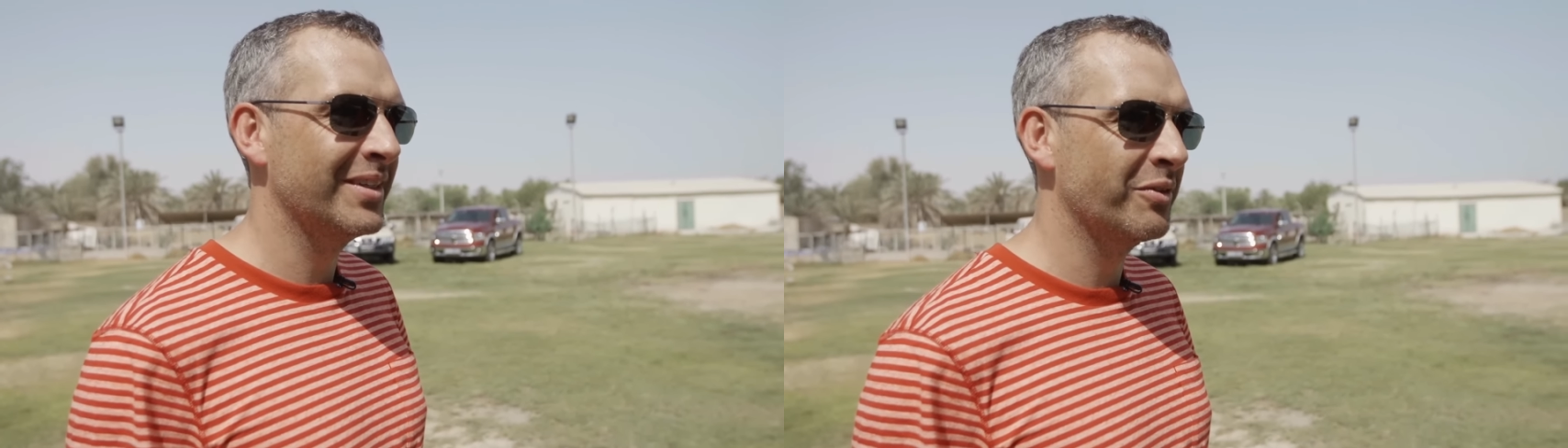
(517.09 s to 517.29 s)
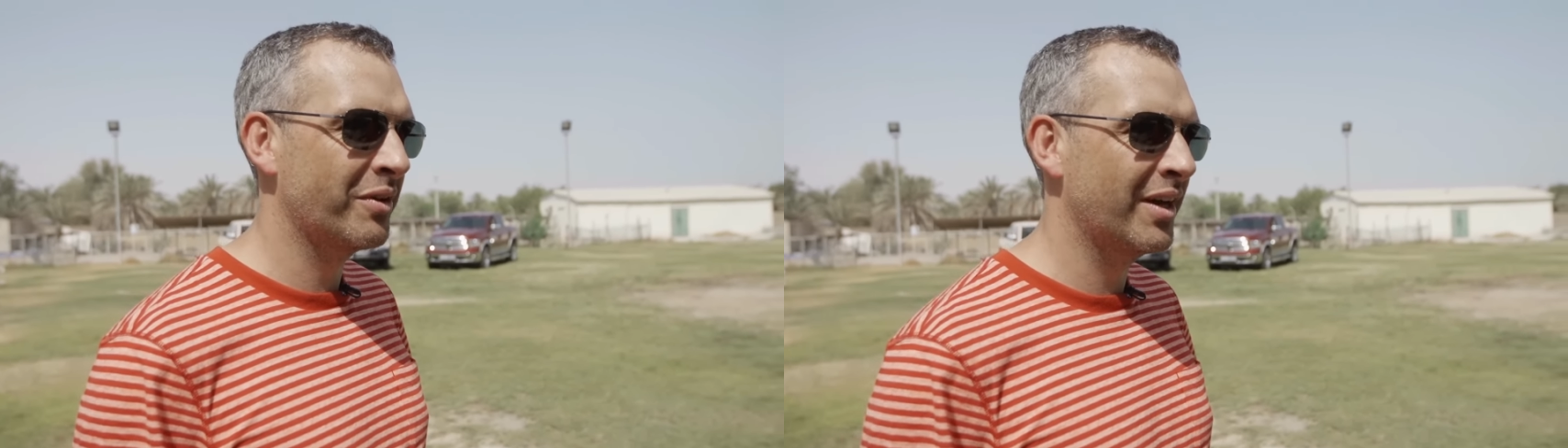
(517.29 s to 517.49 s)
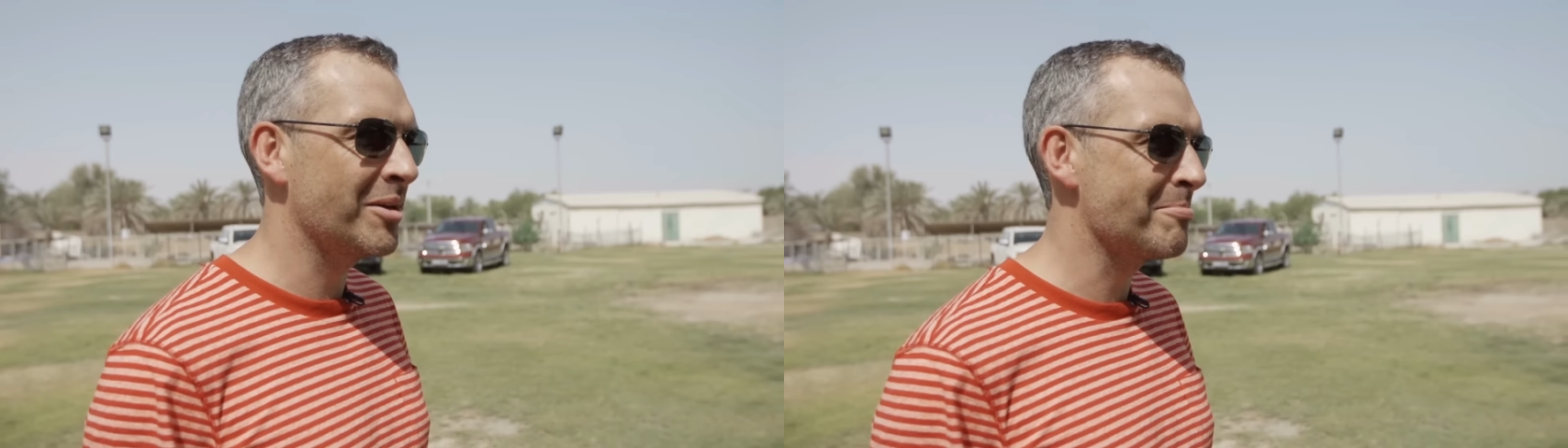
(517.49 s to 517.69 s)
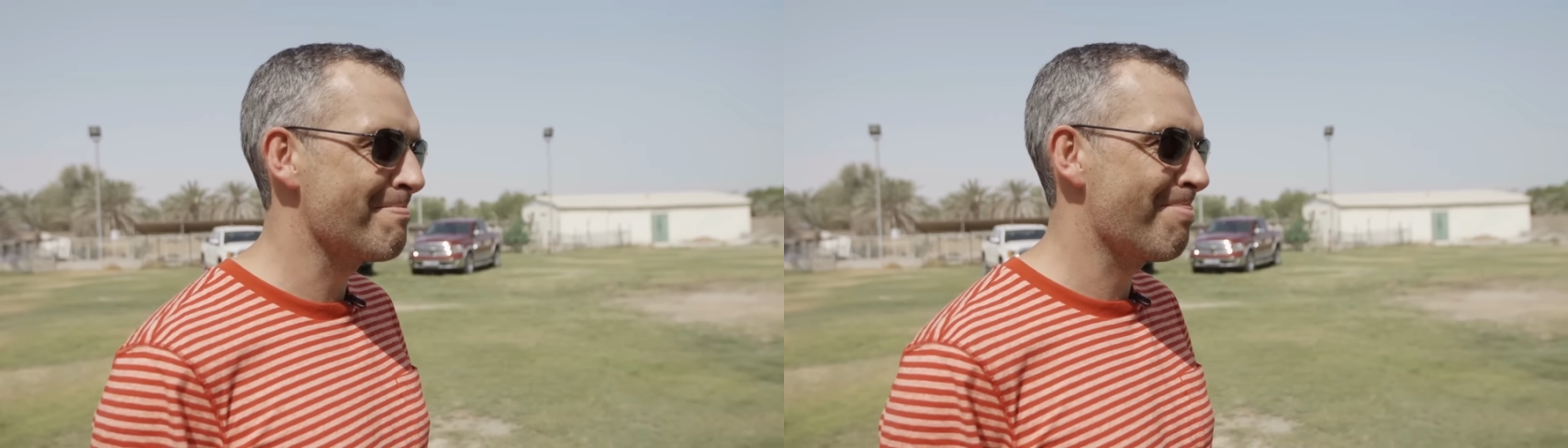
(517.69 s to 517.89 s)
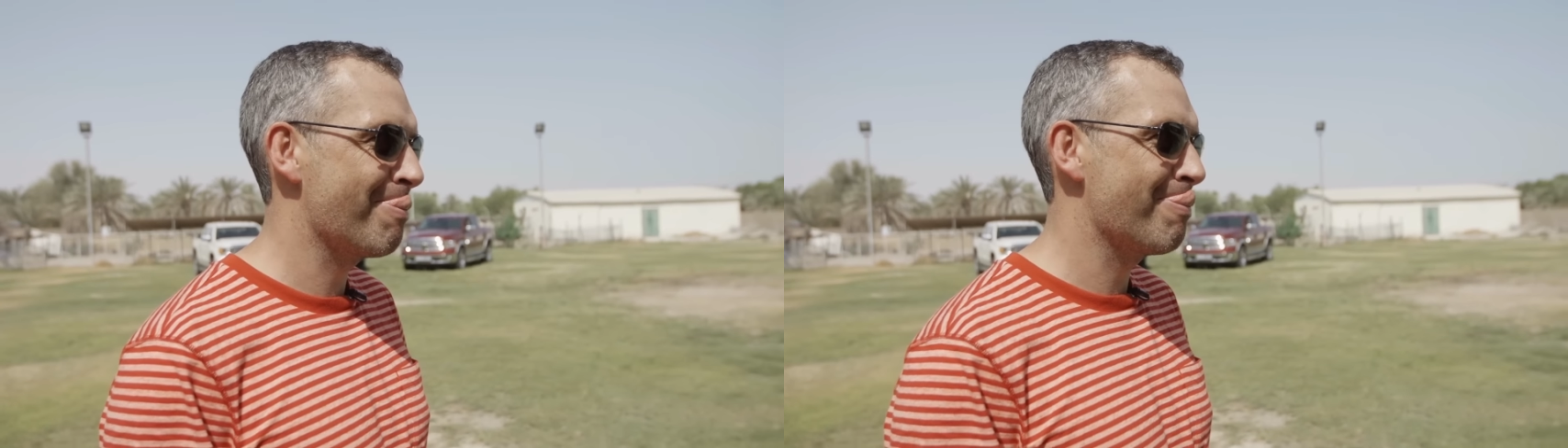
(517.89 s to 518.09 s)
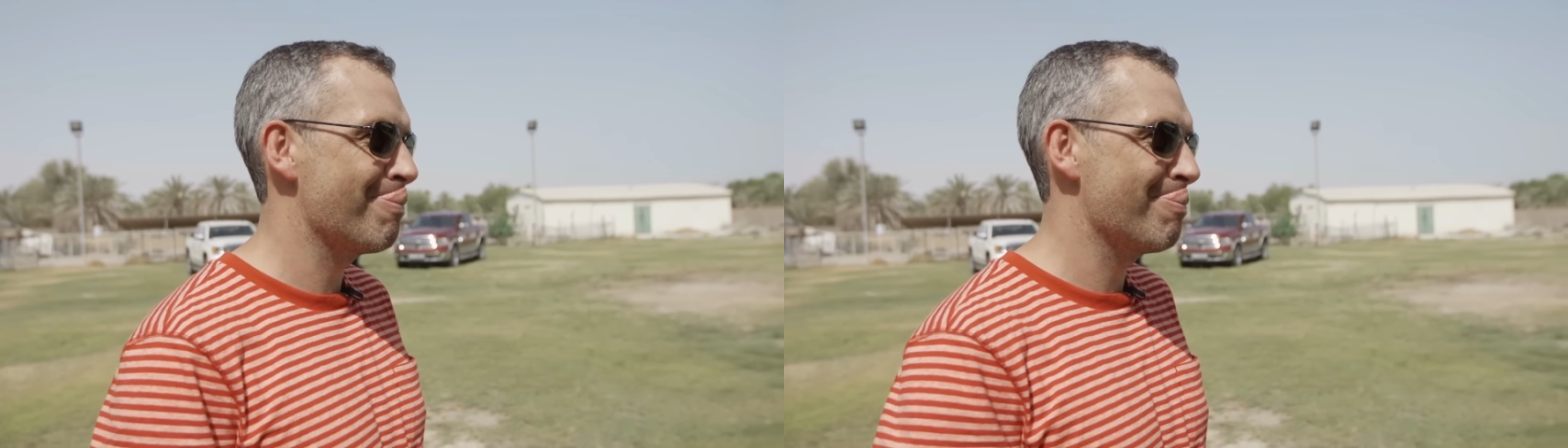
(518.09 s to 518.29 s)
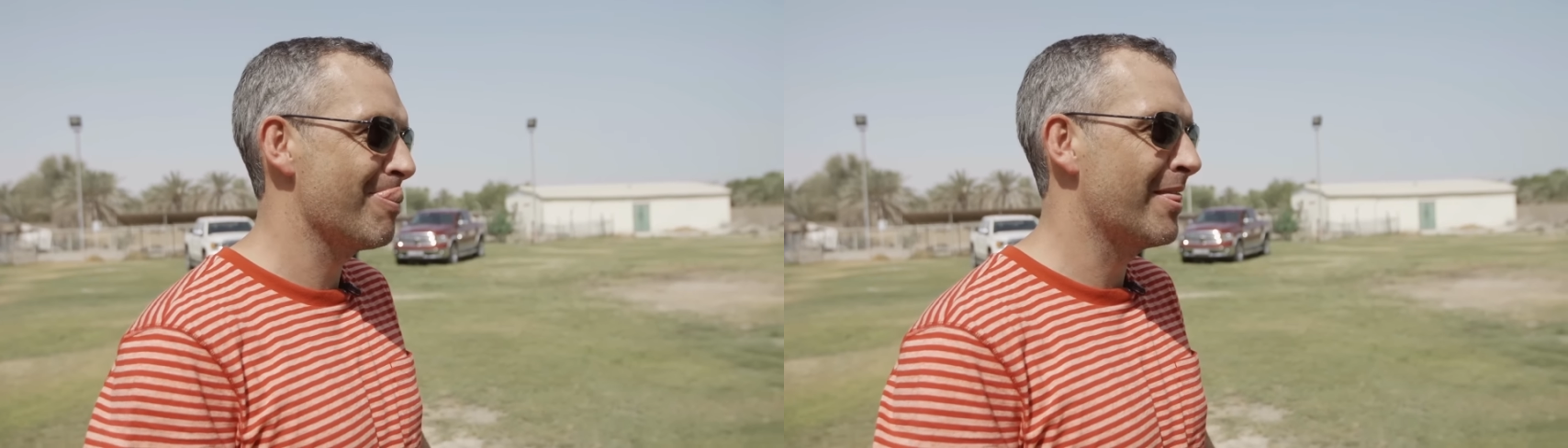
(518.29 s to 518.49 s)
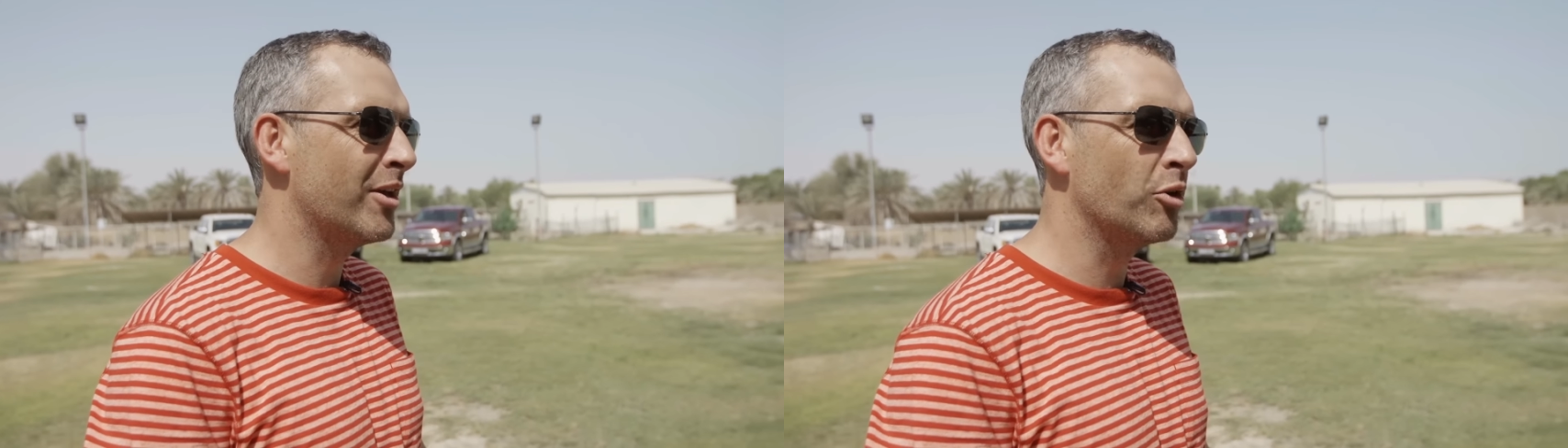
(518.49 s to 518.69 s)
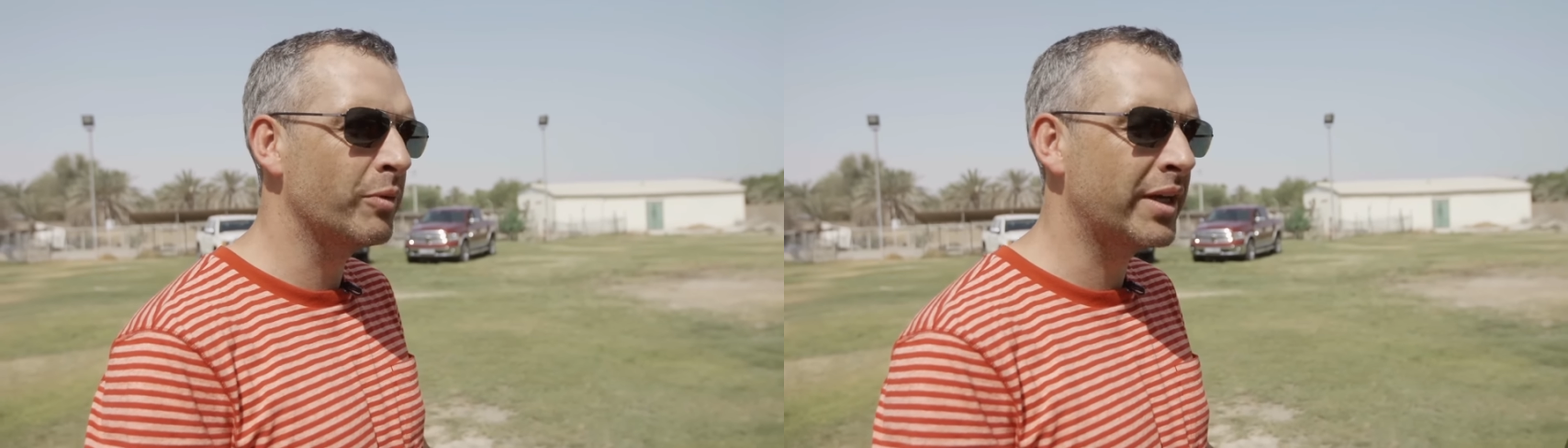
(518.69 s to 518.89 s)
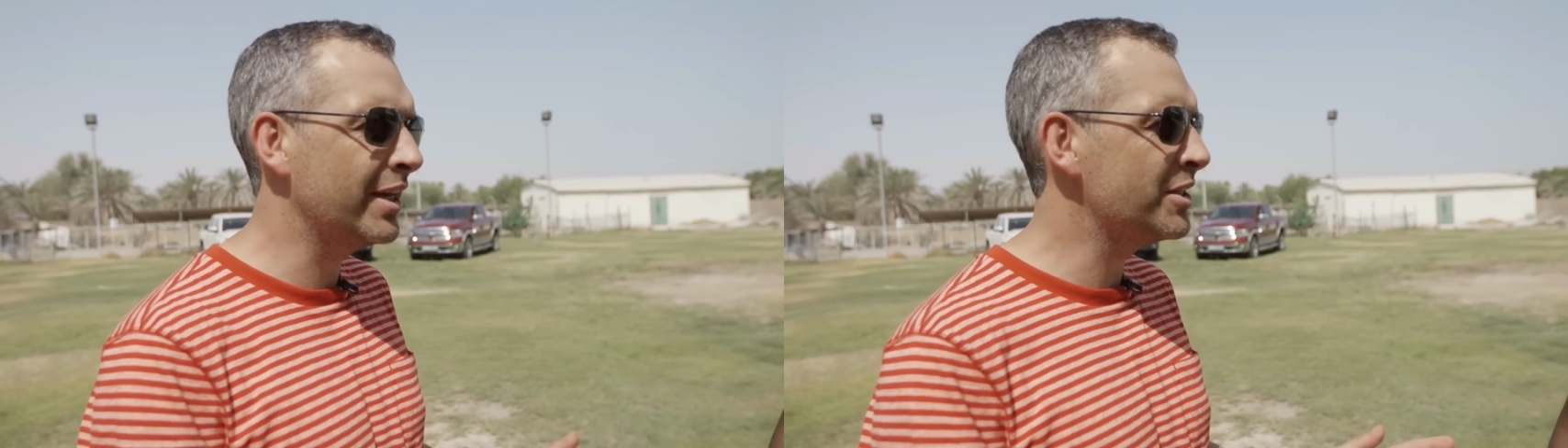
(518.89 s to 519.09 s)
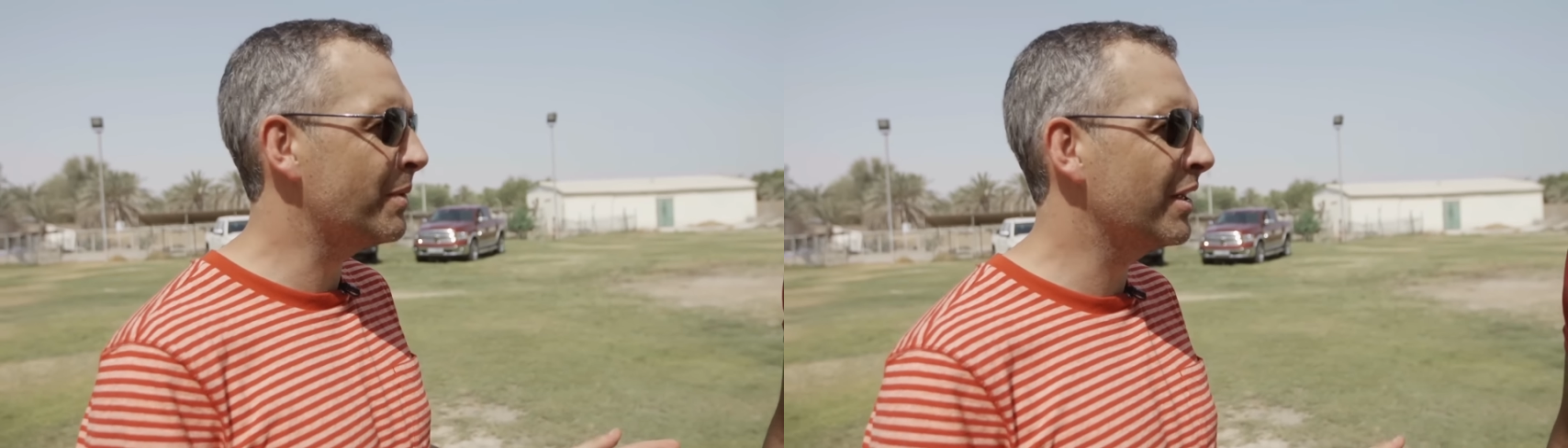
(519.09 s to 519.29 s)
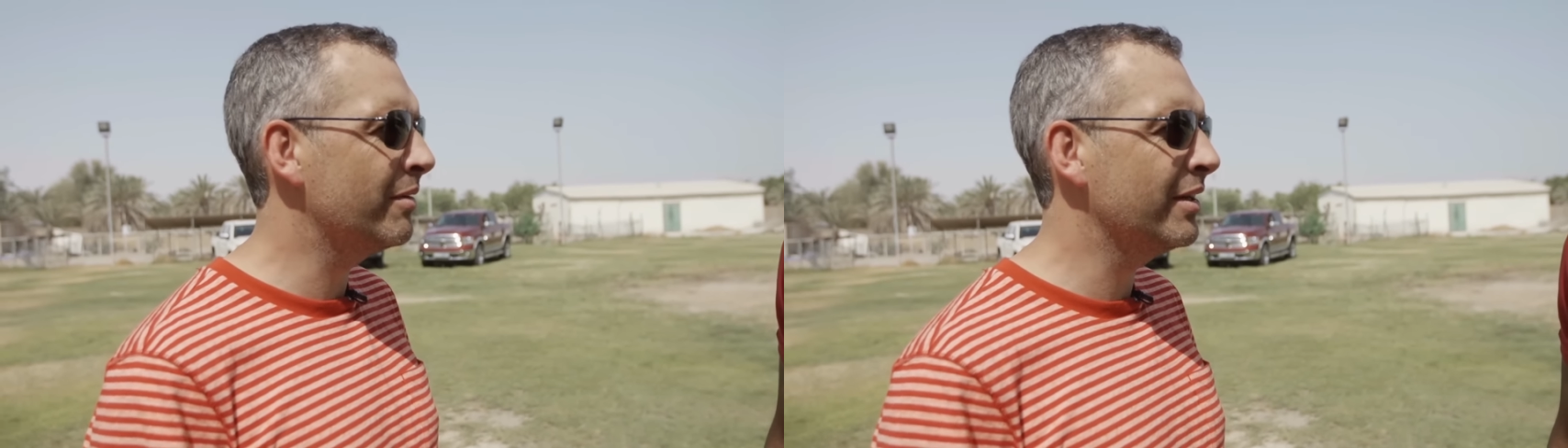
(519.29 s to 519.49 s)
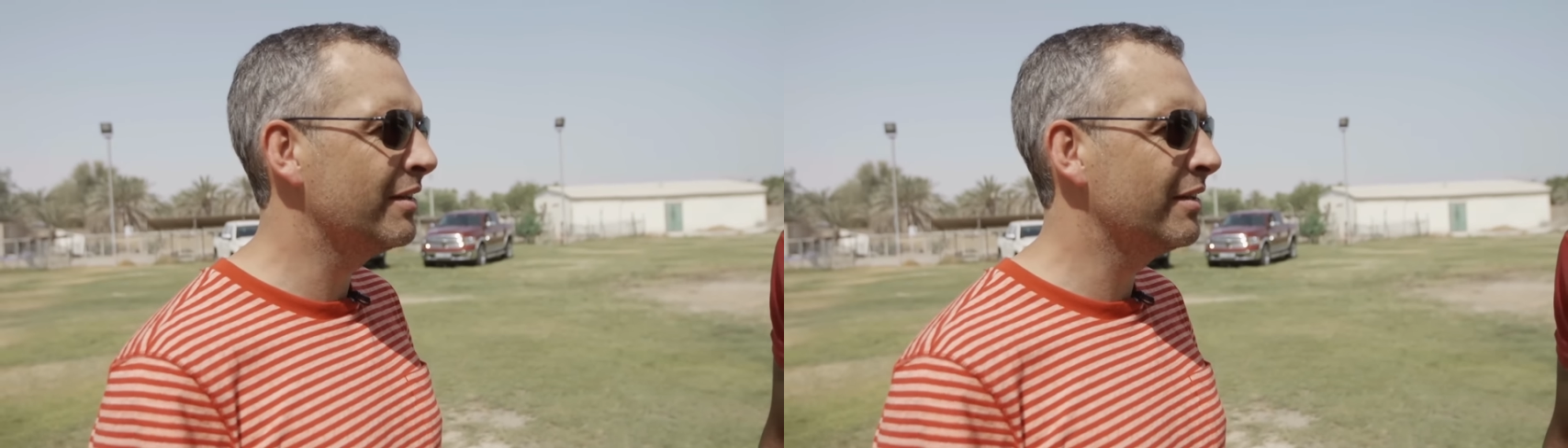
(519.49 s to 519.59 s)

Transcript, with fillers: Okay. Cool. Nice. Right. Are you good with kids, by the way?